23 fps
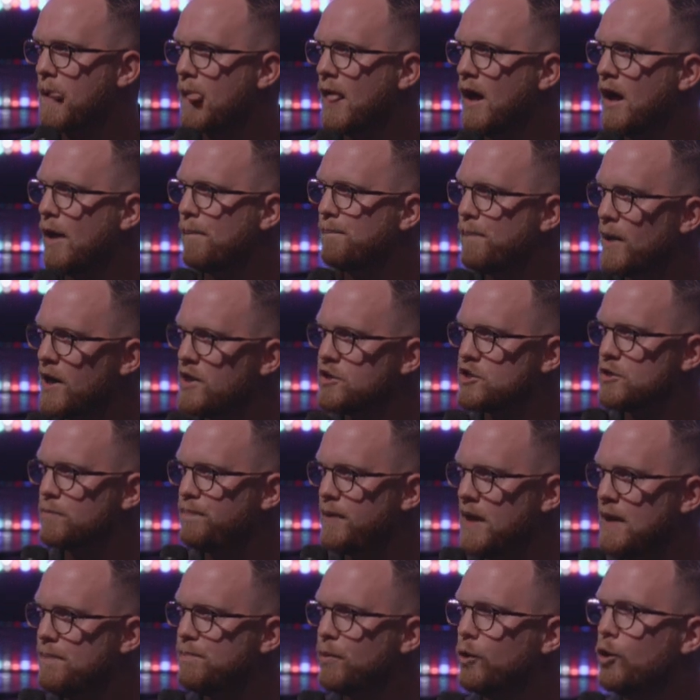a bunch of
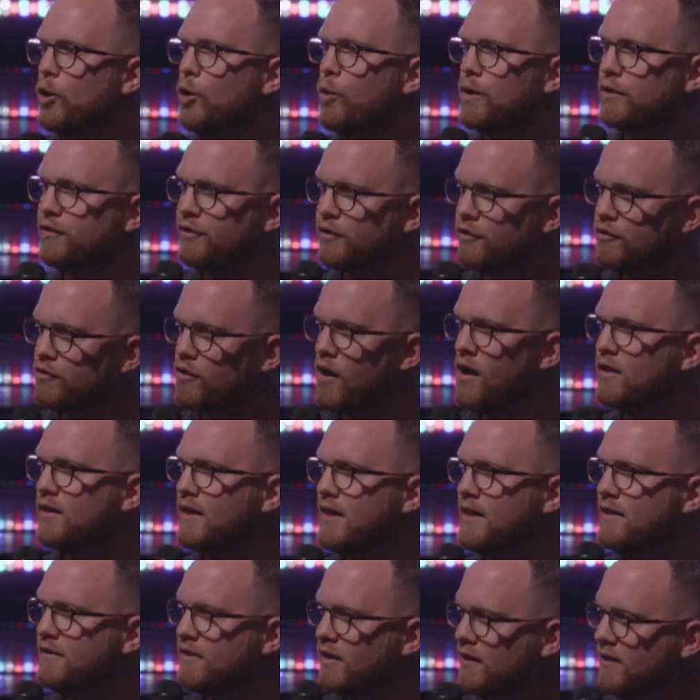people who were
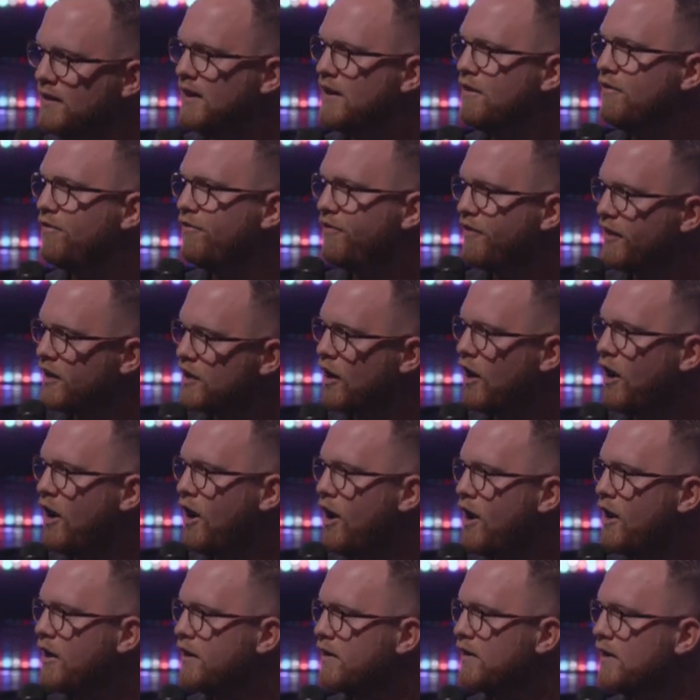struggling to live for
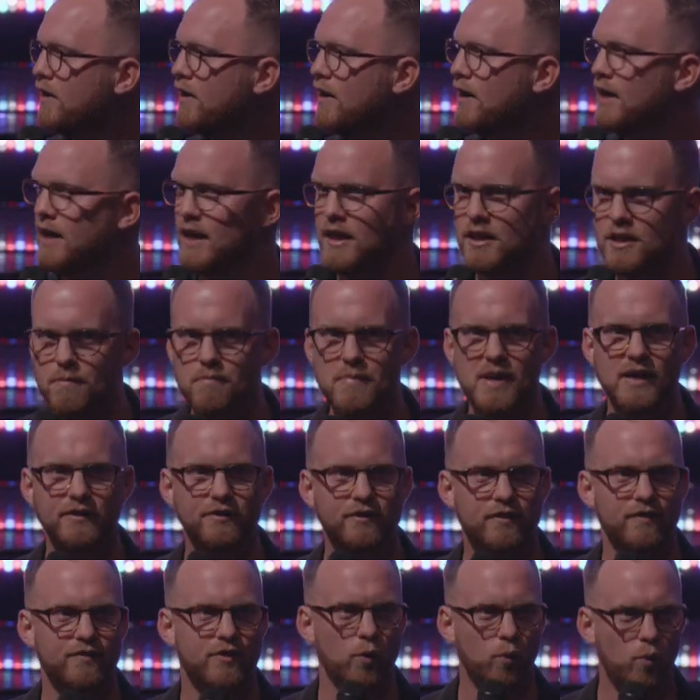God in the midst
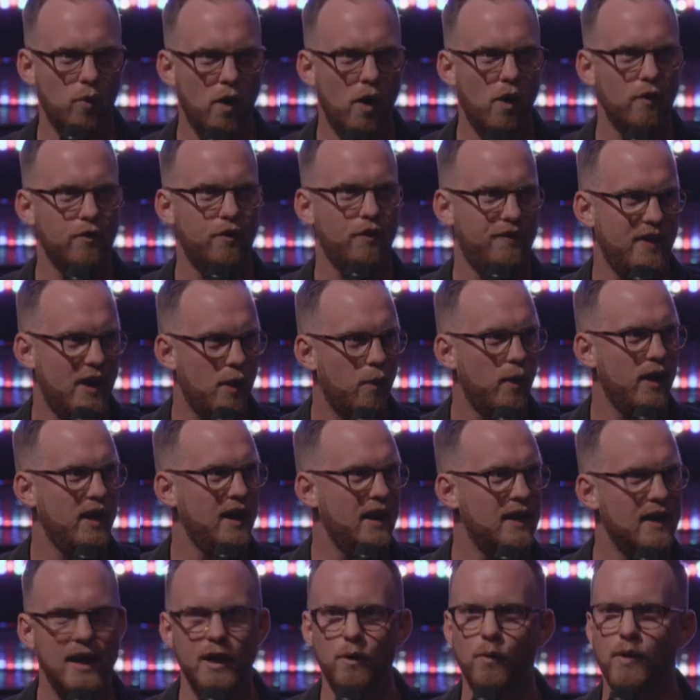of the world that they were
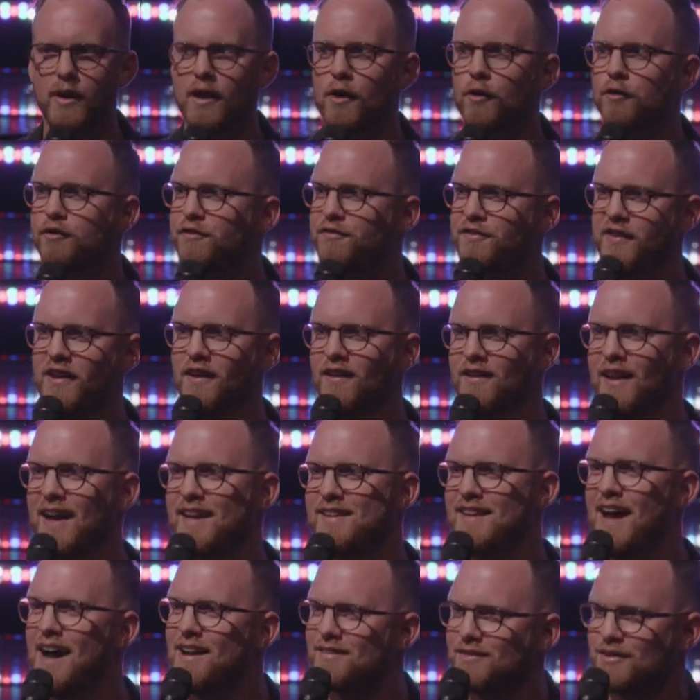in. Anyone else feel like
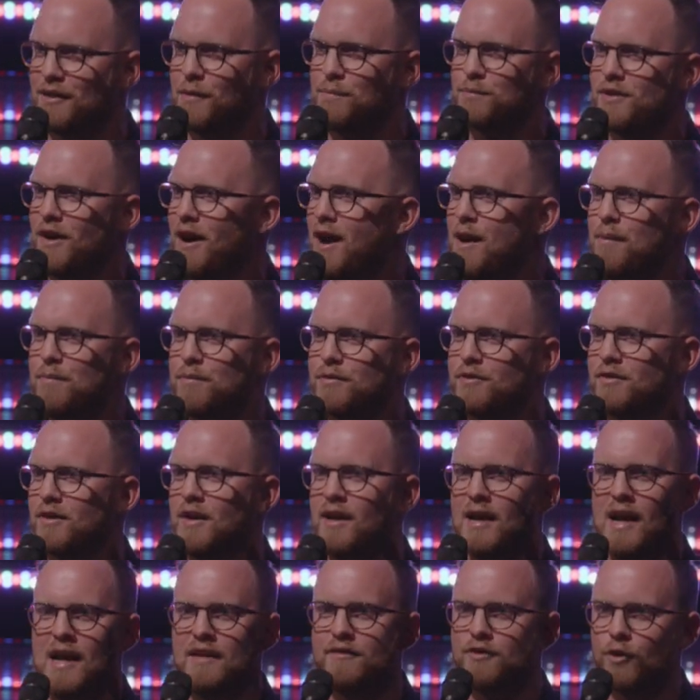that sometimes?
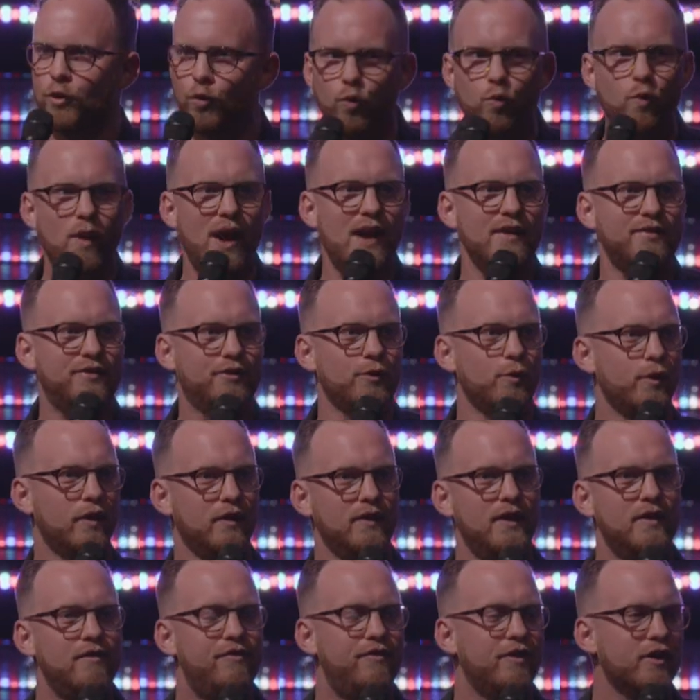It's a wrestle to
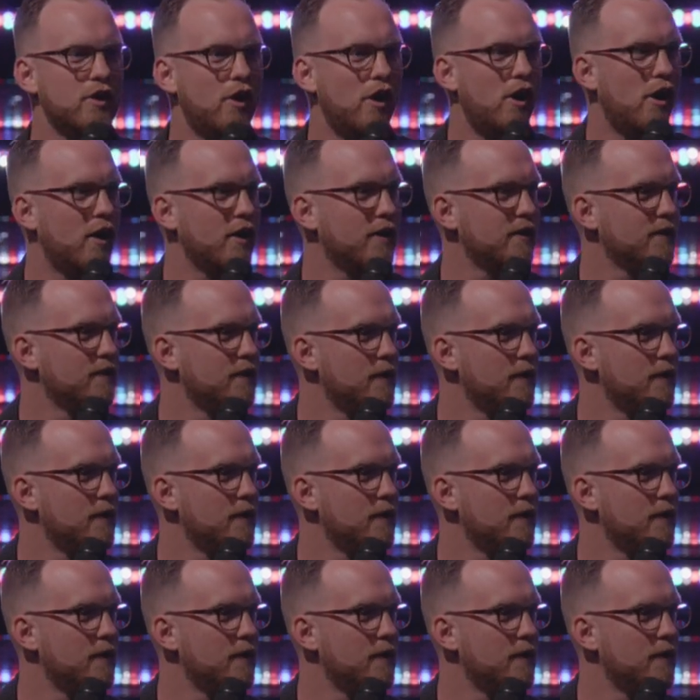live for God.